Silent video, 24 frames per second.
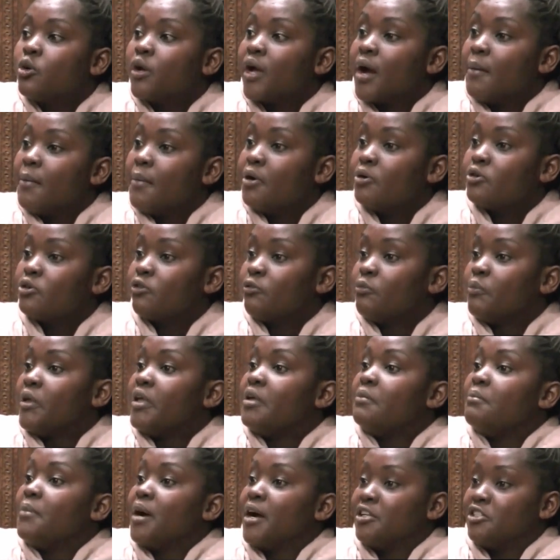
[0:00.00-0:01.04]
come out of
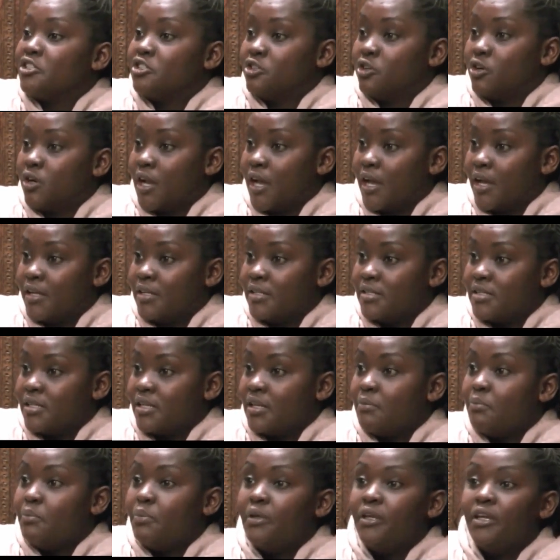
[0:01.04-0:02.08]
being marginalized
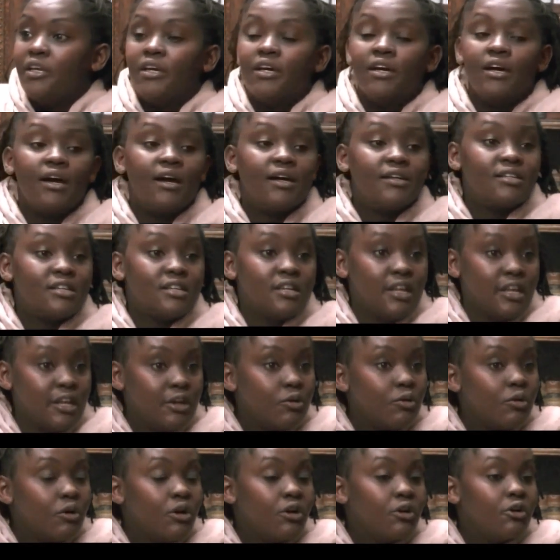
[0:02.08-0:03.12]
and be at an
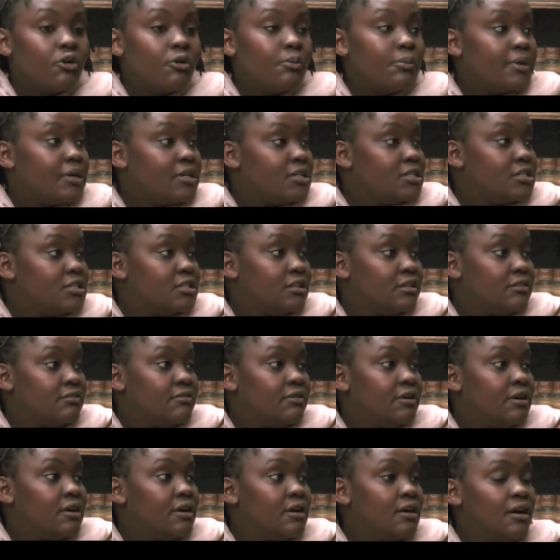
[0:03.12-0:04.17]
equal competitive
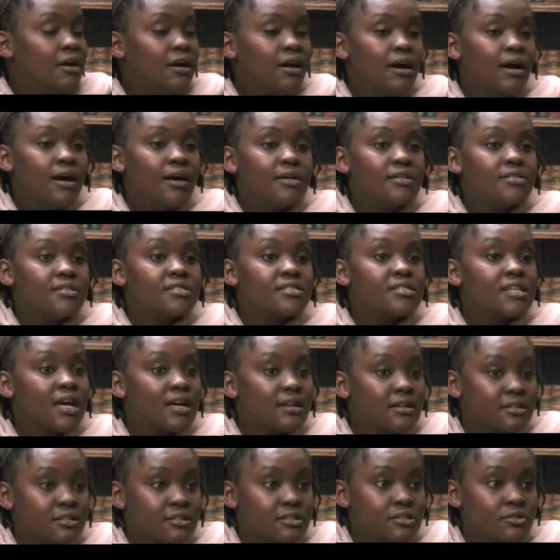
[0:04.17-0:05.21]

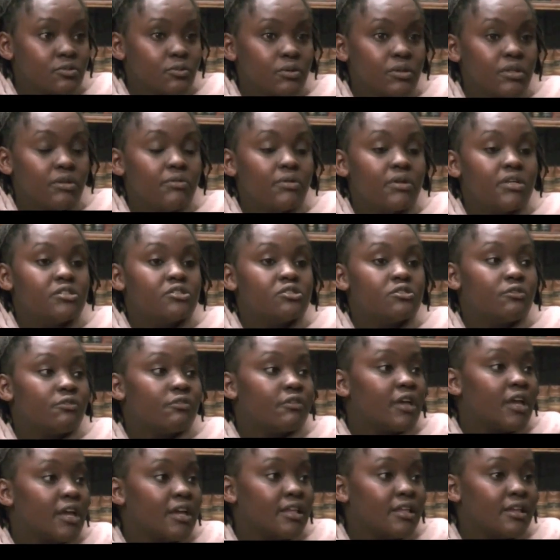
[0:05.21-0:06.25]
status with the rest of
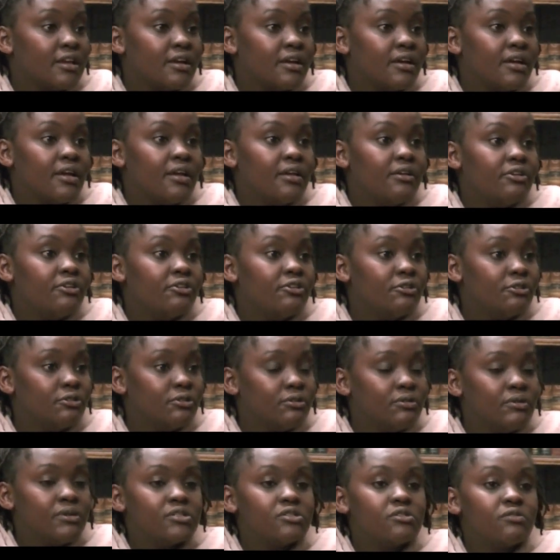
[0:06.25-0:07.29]
Kenya and, you know,
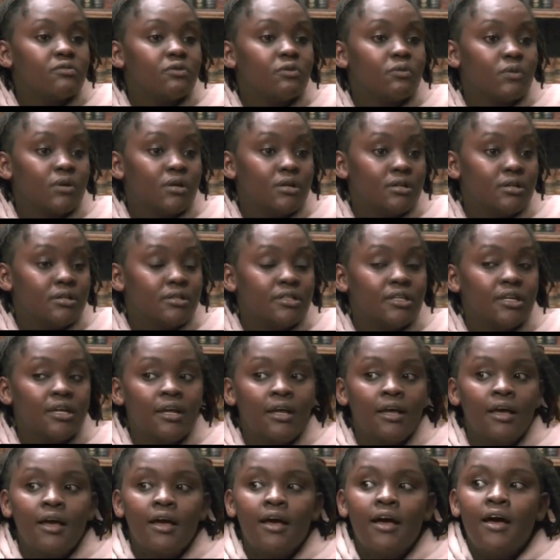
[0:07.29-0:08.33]
the rest of the world.
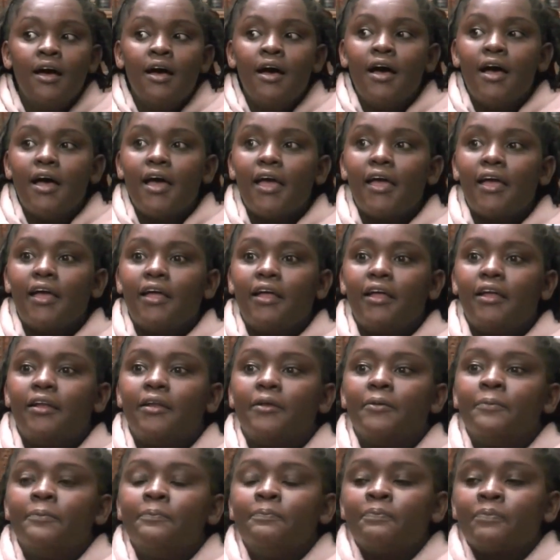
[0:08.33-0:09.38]

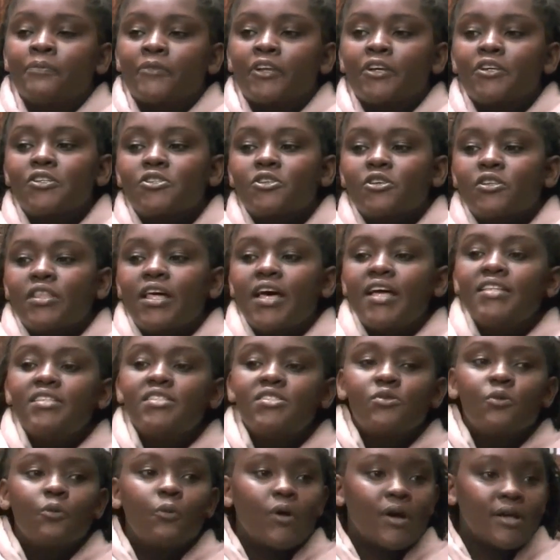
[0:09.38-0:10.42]
And so
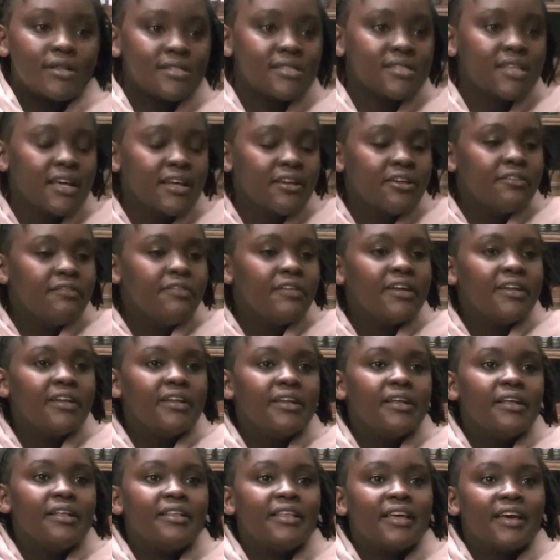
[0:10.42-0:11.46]
that's one side of
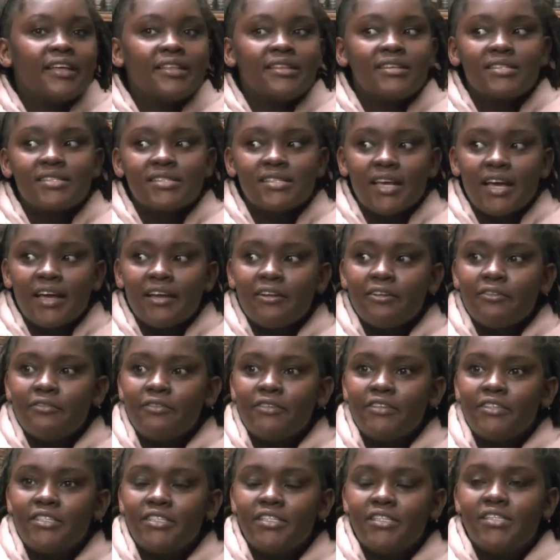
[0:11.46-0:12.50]
it. The other side of
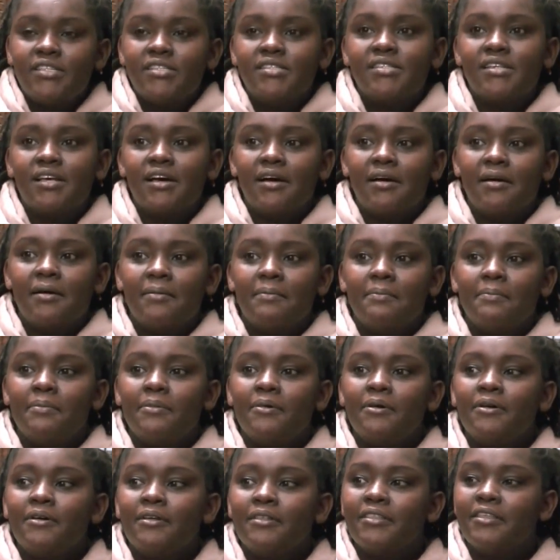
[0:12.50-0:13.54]
it is
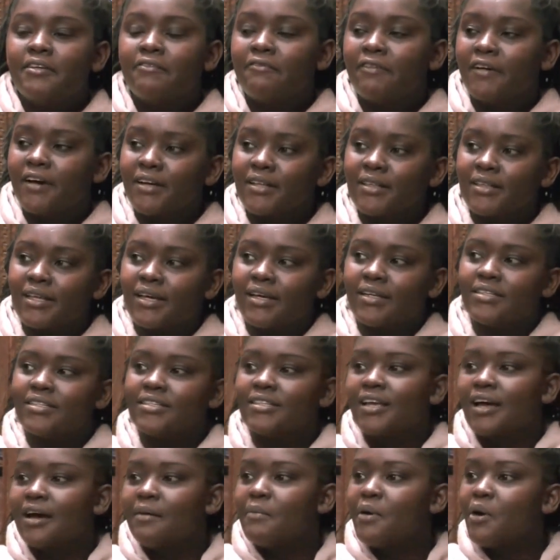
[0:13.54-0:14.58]
the fact that
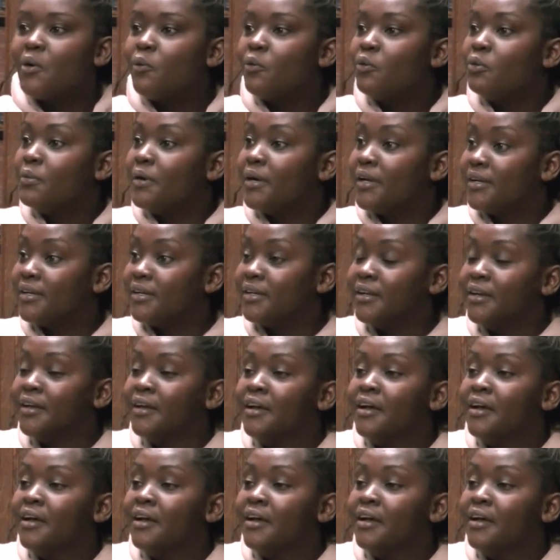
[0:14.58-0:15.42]
I'm a woman.